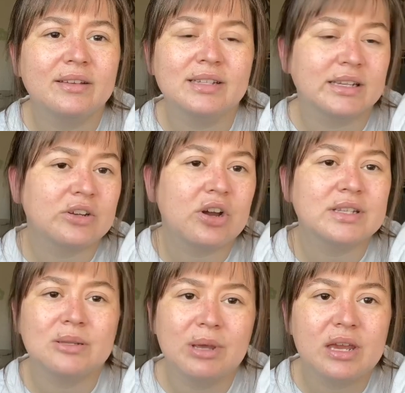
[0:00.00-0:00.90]

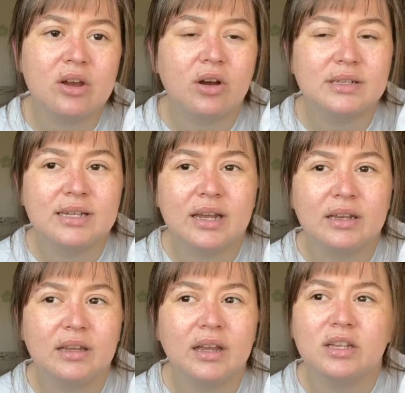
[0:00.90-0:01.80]
TikToks and making
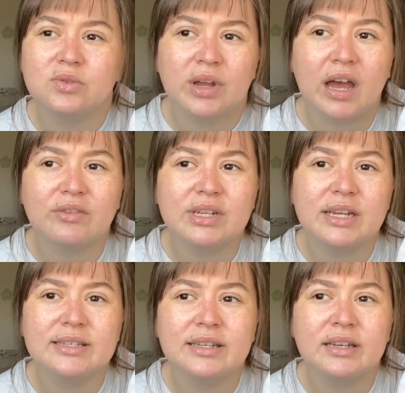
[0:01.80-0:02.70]
content and like doing
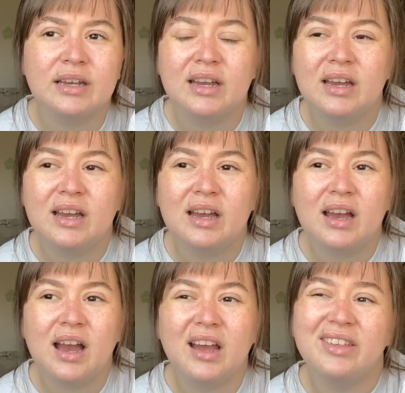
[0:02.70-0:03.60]
advertising?
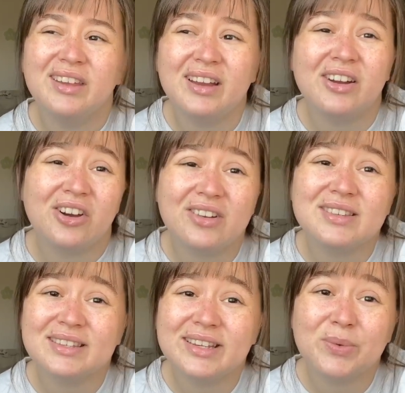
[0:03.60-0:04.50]
I think I
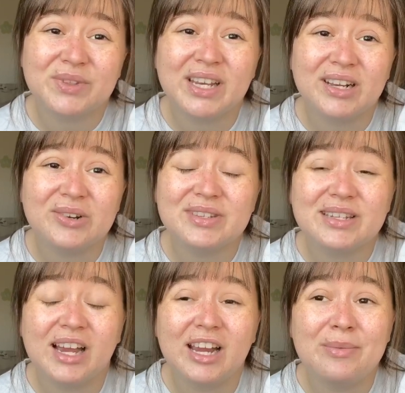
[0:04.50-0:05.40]
honestly, with 10 hours of
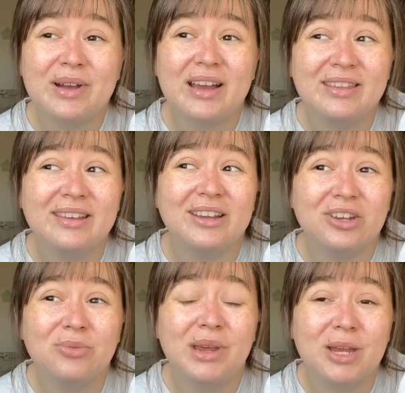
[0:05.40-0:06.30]
time, I think I
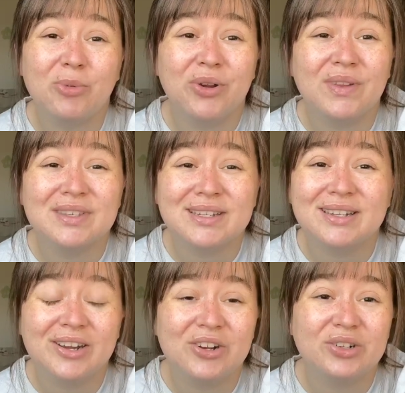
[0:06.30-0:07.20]
could make more than
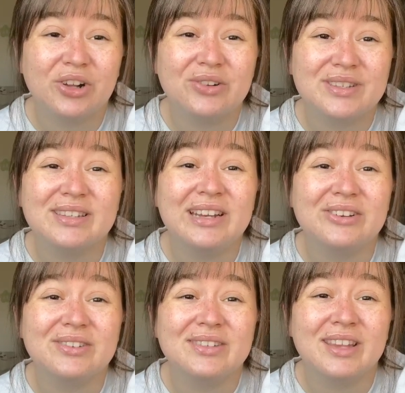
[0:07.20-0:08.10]
$1,600 in
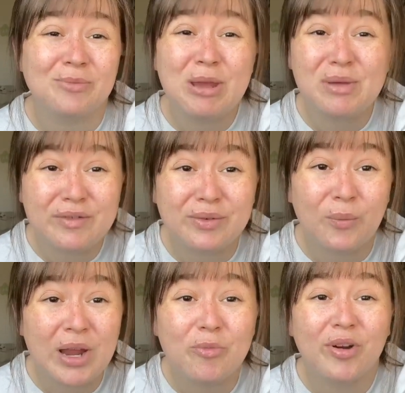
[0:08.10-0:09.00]
sales. Like maybe even
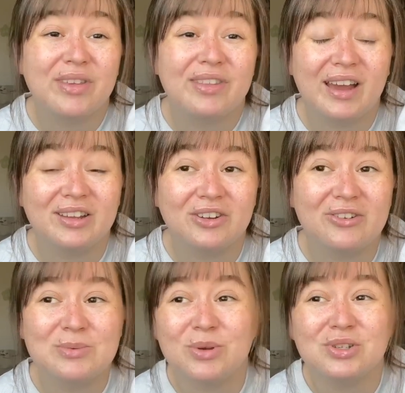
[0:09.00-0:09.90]
way more than that, you know,
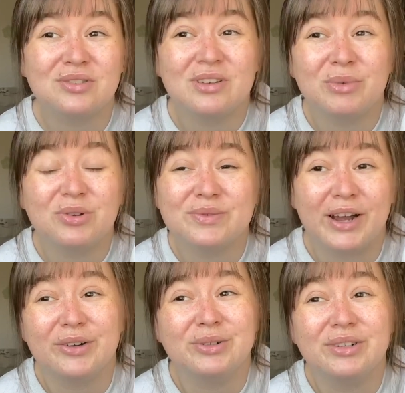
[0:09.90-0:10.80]
especially if something goes
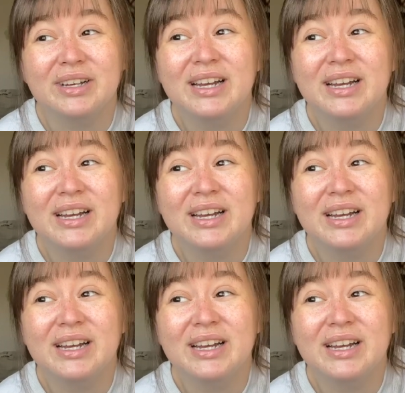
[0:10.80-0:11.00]
viral,